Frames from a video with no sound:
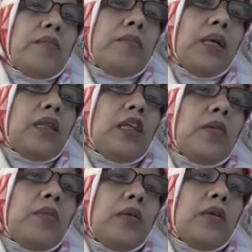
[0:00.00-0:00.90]
made
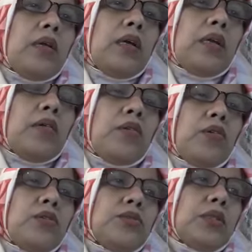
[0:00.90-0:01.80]
them learn how to
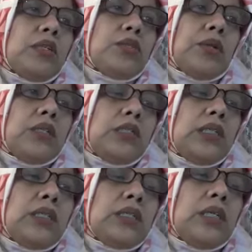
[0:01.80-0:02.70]
use reading
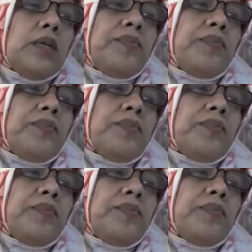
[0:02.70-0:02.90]
strategies.